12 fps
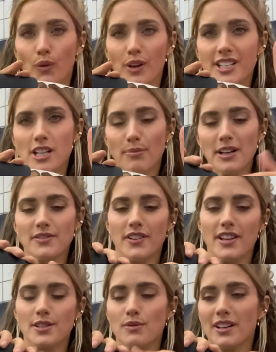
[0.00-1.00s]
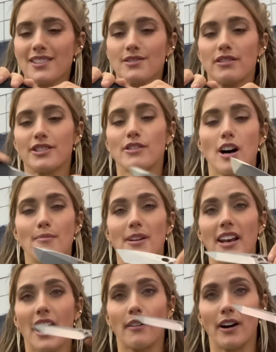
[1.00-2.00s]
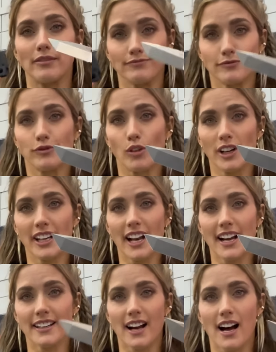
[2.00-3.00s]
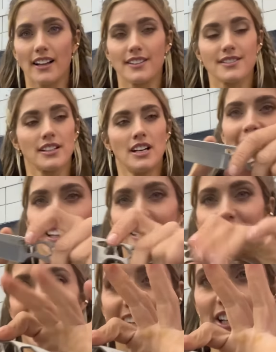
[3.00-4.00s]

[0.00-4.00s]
Retail price for this one is going to come in at around $49. I like it's got a